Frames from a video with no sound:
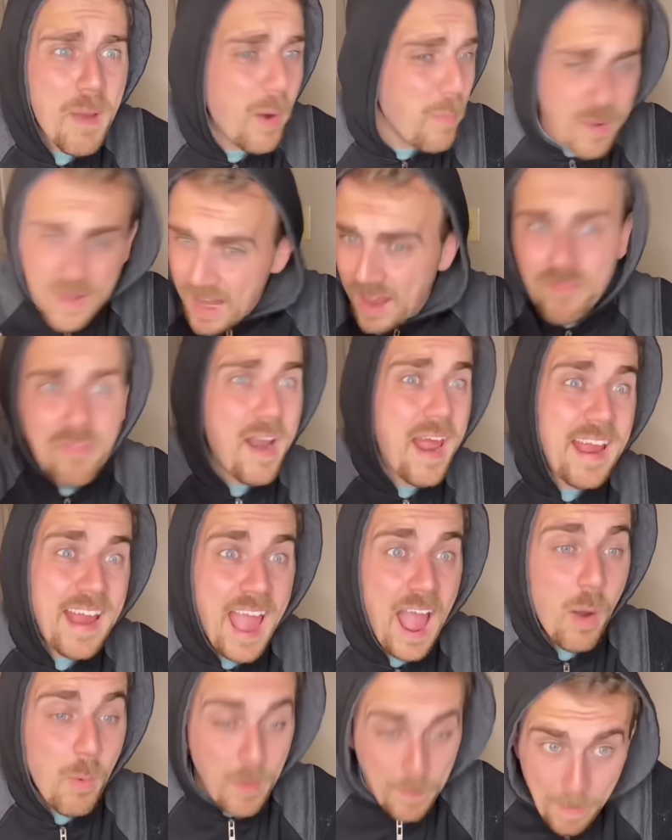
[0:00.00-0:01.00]
We never hang out.
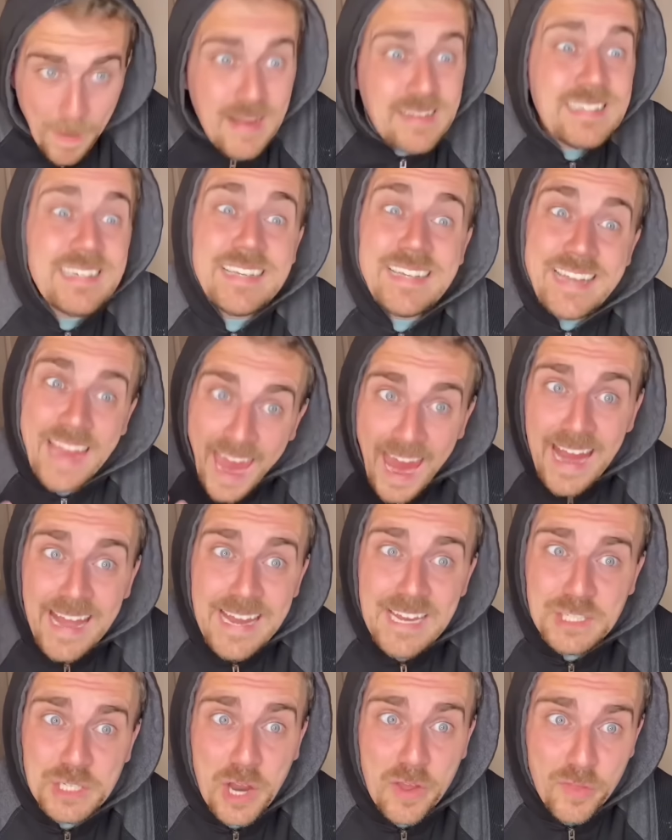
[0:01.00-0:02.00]
We basically hate
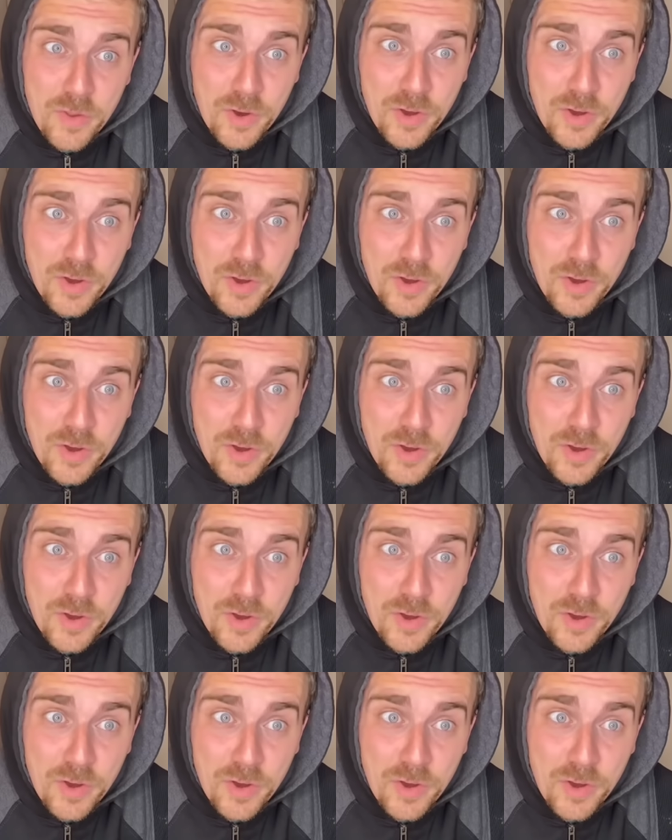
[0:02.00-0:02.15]
each other.